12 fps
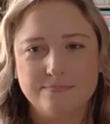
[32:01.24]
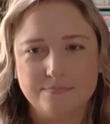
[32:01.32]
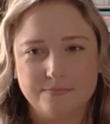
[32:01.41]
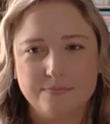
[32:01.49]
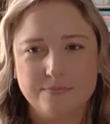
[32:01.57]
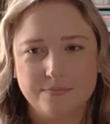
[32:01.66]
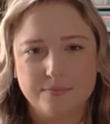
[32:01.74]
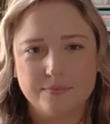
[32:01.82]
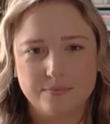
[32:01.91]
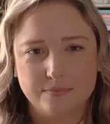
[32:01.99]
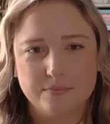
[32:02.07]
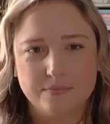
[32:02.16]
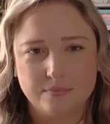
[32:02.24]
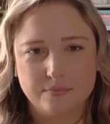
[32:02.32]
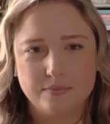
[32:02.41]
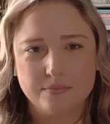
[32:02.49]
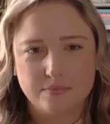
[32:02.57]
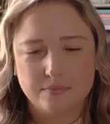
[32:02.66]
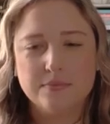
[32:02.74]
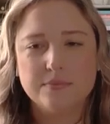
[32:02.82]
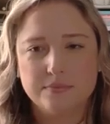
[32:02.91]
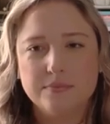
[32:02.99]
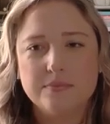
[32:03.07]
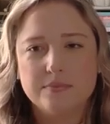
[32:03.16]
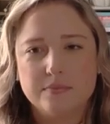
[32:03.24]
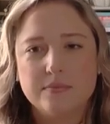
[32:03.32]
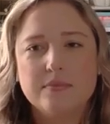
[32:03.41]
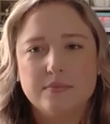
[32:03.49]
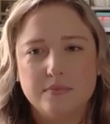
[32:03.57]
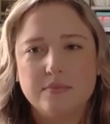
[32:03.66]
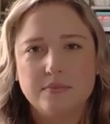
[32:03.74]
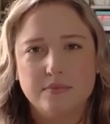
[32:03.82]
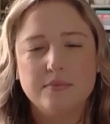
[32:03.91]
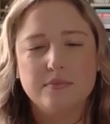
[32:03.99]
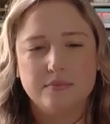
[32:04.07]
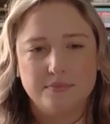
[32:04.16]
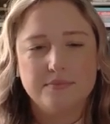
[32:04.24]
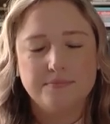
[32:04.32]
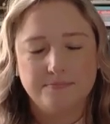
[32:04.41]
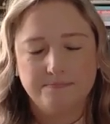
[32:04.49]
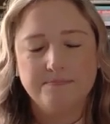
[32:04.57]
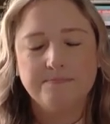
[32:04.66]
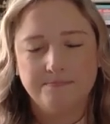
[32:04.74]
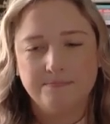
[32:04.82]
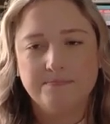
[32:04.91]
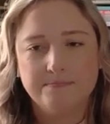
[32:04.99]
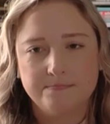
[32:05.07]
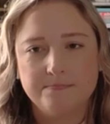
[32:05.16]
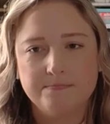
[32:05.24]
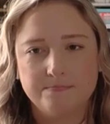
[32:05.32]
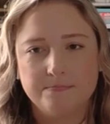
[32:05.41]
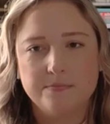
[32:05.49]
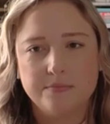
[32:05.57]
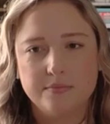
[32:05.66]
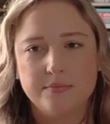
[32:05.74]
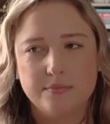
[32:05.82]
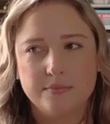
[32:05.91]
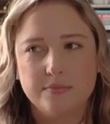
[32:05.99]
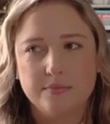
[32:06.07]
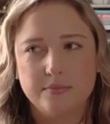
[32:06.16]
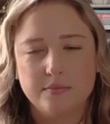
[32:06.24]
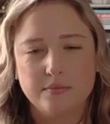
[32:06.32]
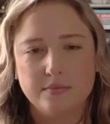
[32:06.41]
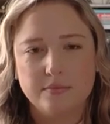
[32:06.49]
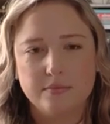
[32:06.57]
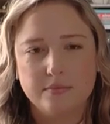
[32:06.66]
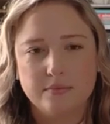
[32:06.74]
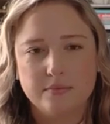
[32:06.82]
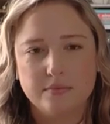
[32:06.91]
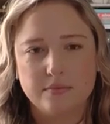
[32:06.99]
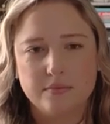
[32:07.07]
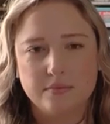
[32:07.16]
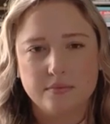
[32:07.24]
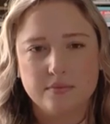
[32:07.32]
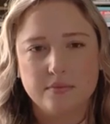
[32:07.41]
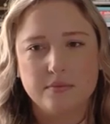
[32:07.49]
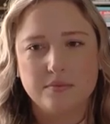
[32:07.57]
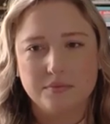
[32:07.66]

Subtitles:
No words are spoken by the person on screen.